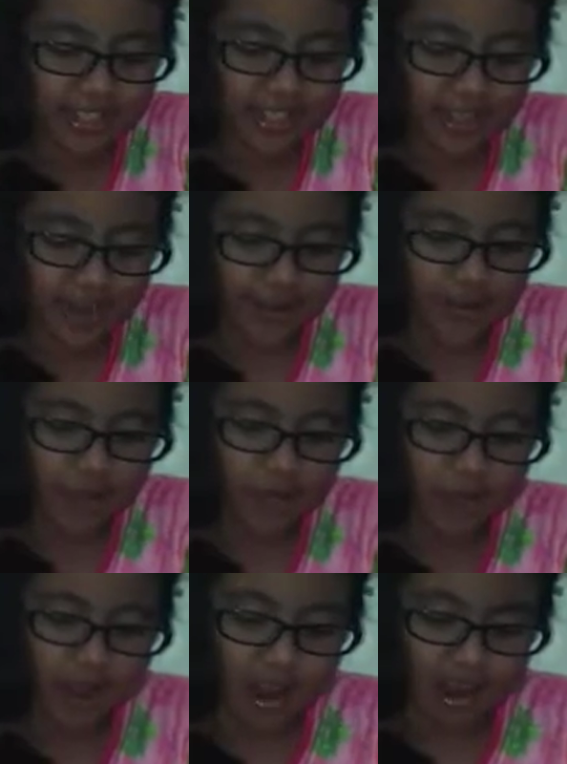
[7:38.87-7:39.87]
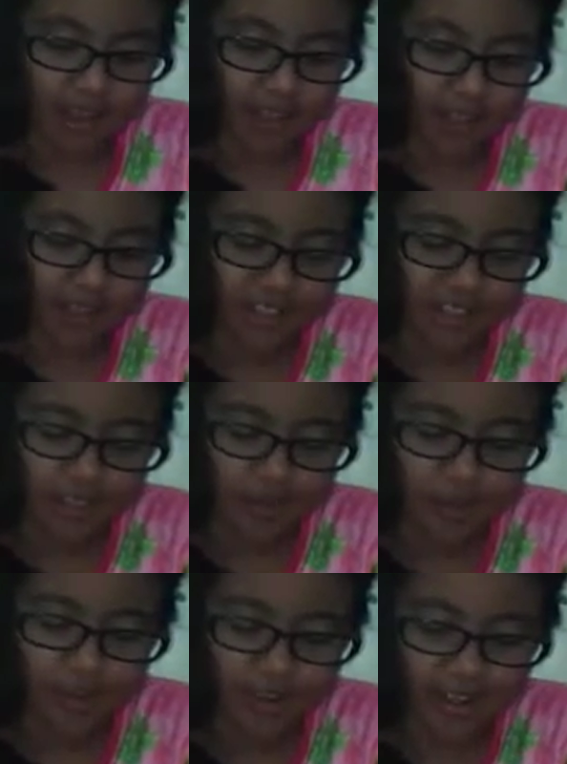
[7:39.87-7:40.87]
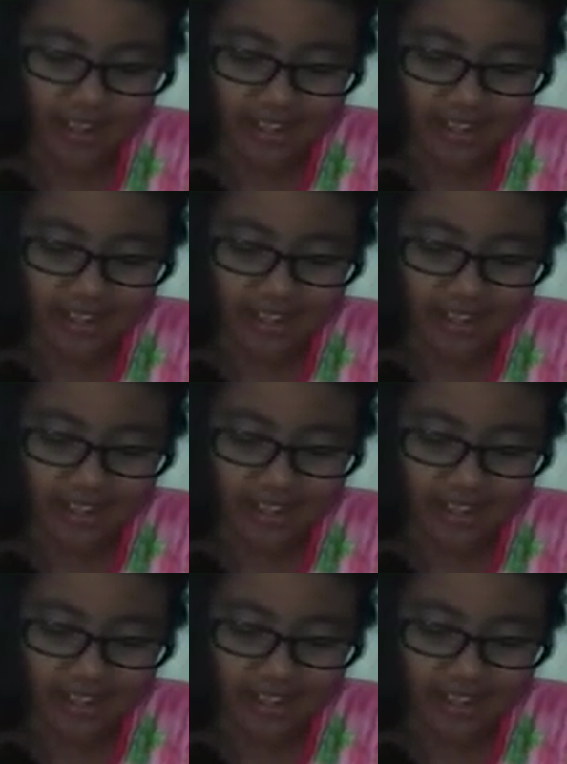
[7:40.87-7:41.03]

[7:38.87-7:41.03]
Now he can walk. Now she can walk.